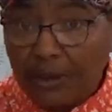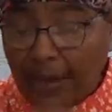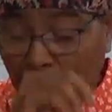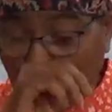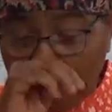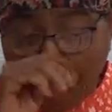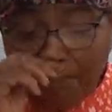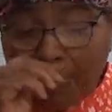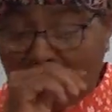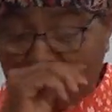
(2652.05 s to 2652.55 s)

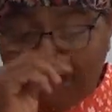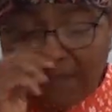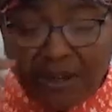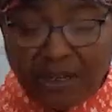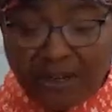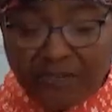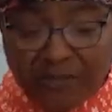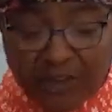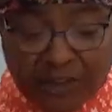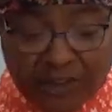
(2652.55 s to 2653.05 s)
can't break
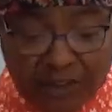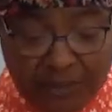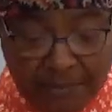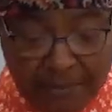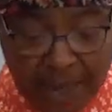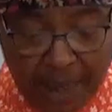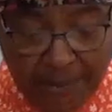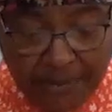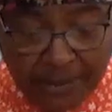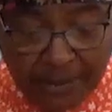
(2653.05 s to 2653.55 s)
one of his
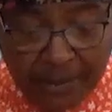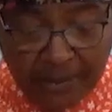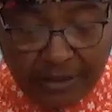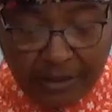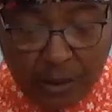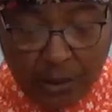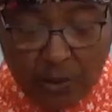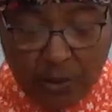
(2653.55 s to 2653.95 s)
commandments and say,